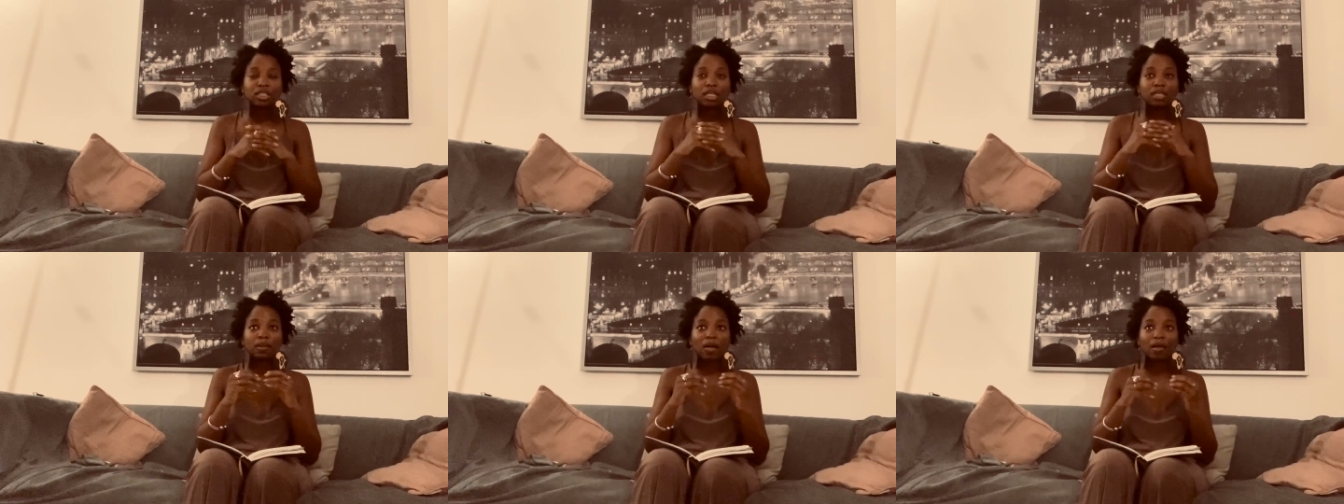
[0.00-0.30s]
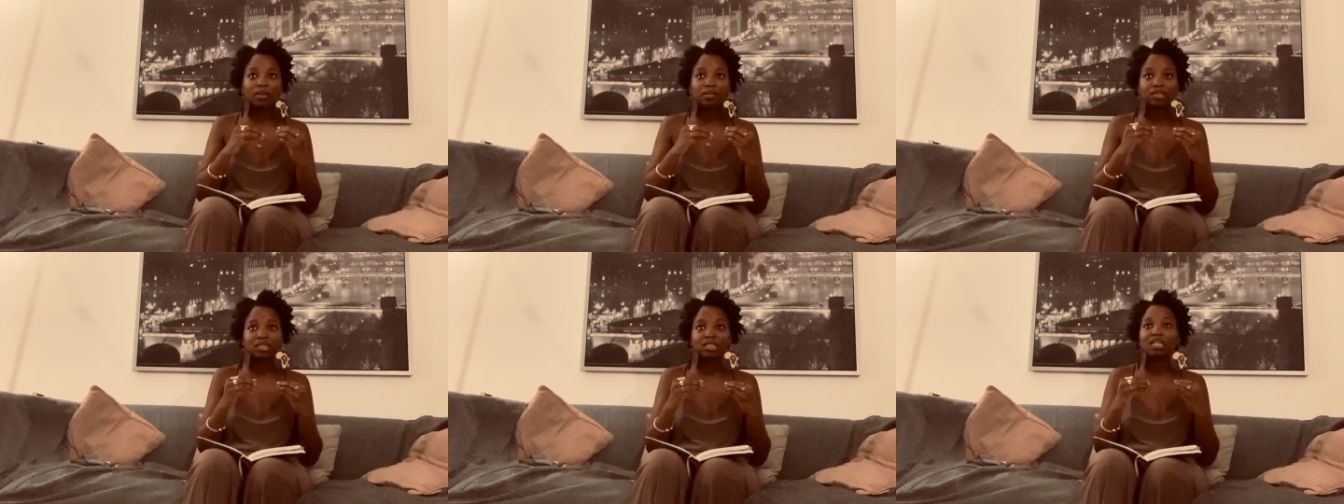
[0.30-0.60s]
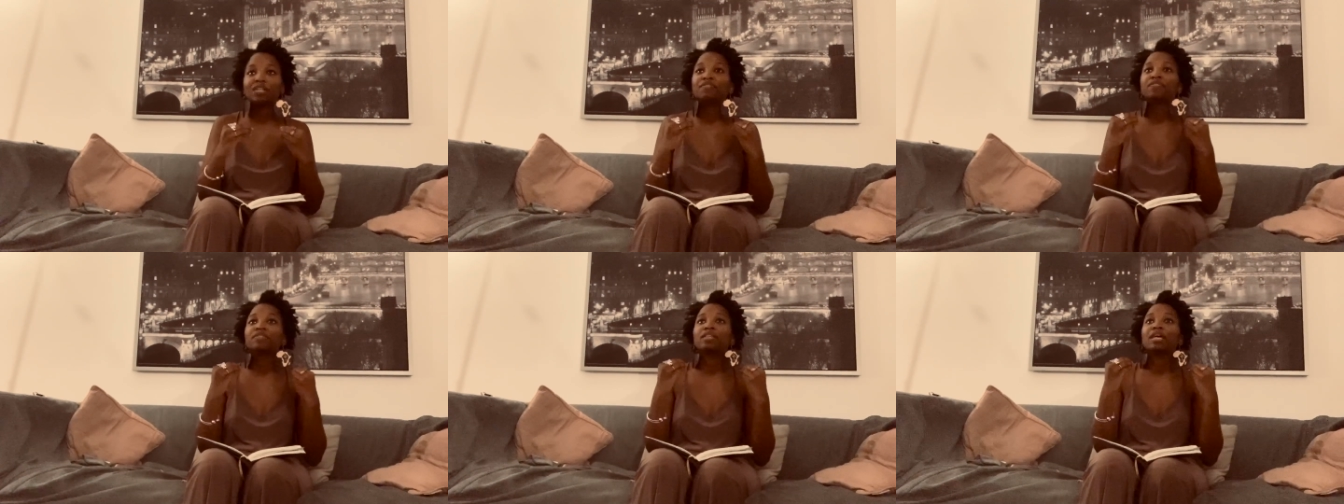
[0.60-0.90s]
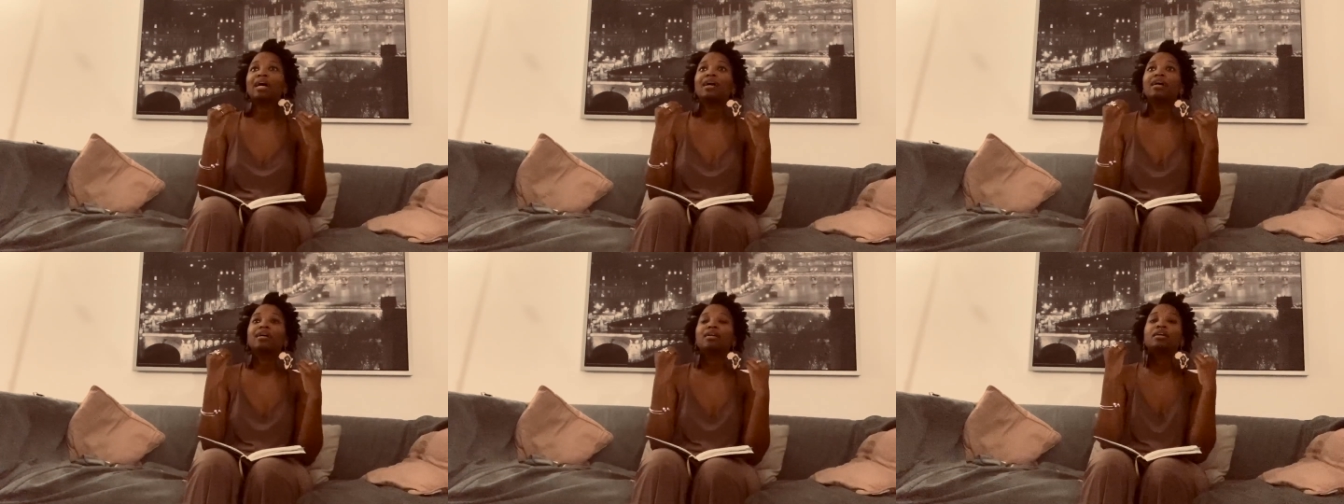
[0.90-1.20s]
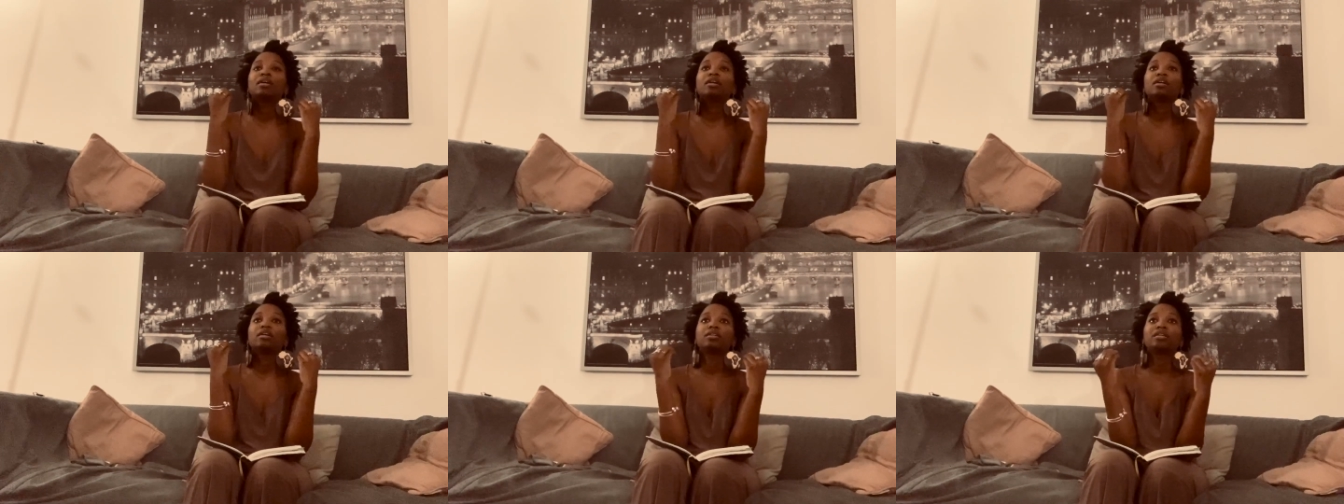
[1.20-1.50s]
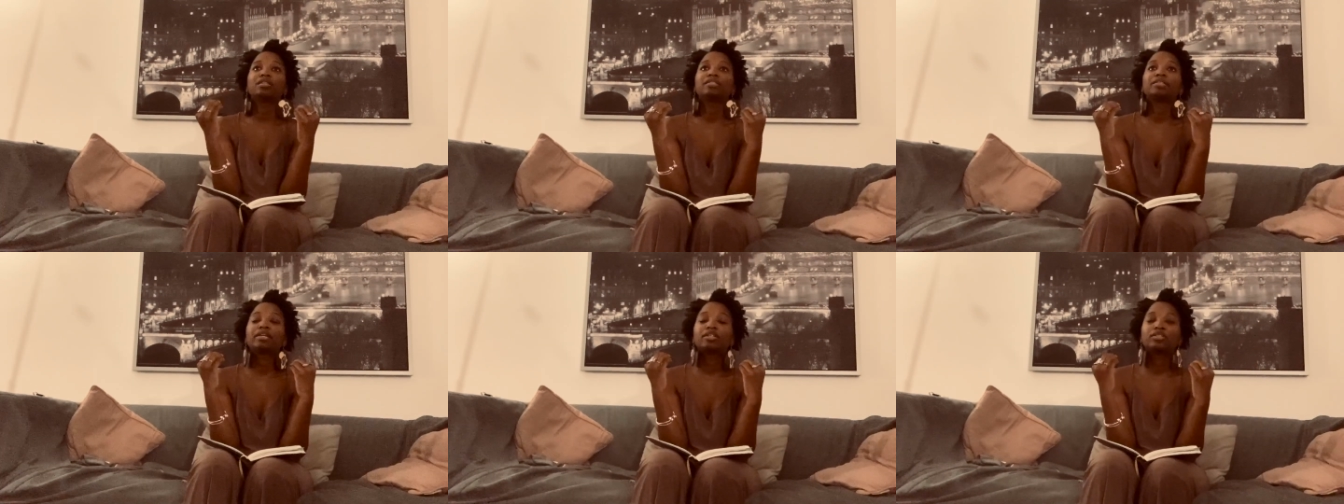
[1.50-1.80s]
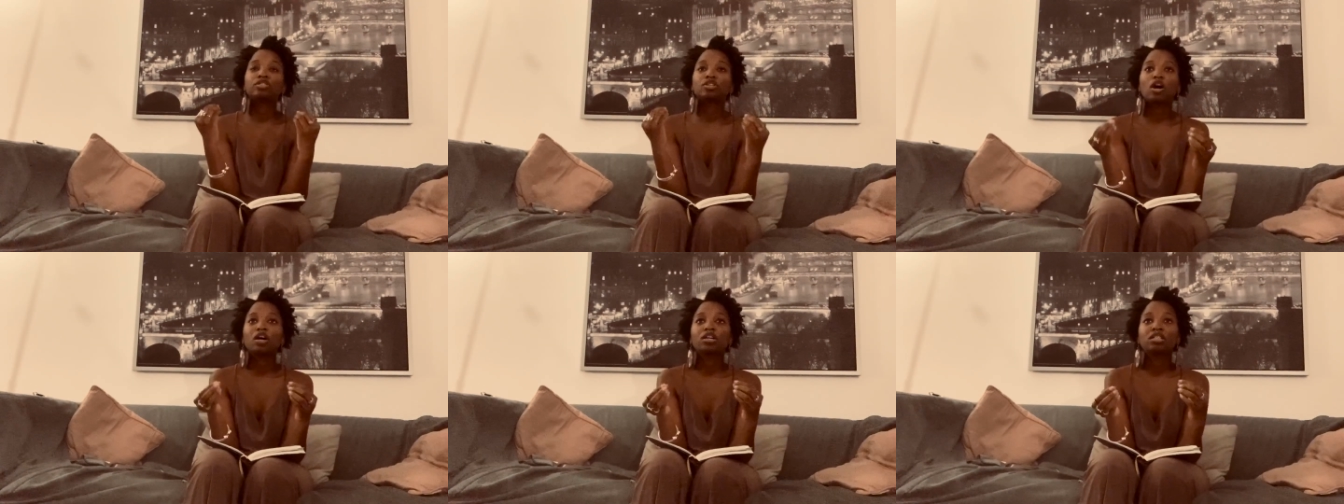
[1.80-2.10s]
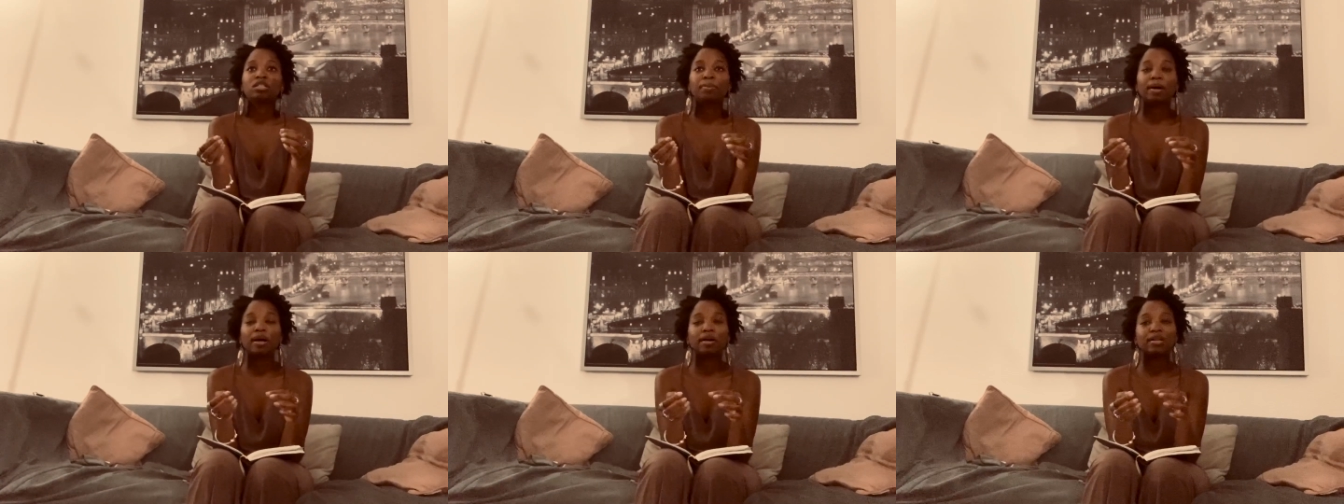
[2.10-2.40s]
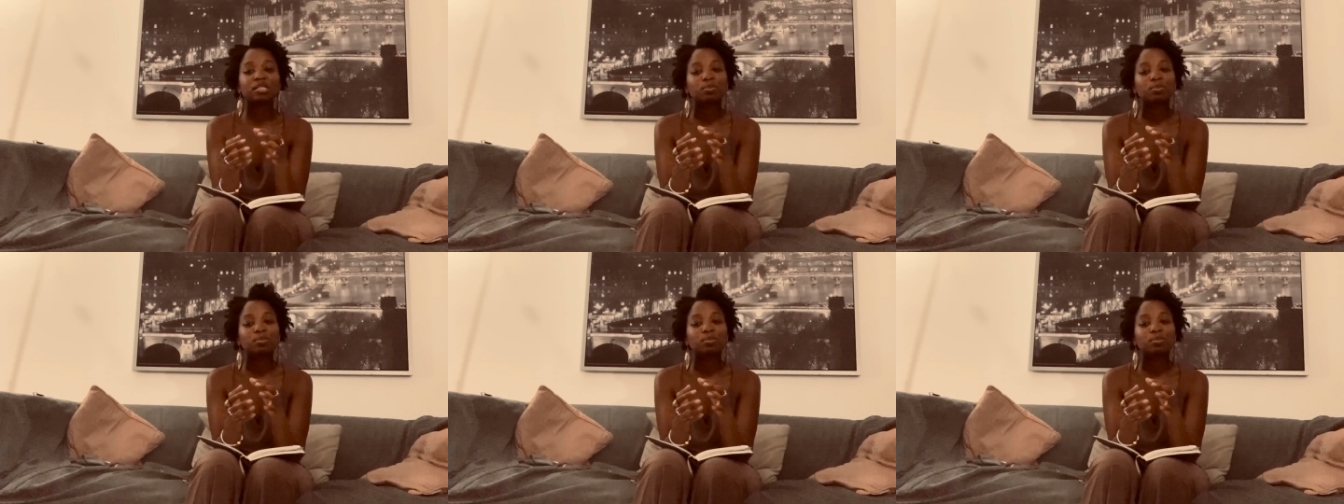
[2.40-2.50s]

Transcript: a lot of stuff that doesn't get talked about,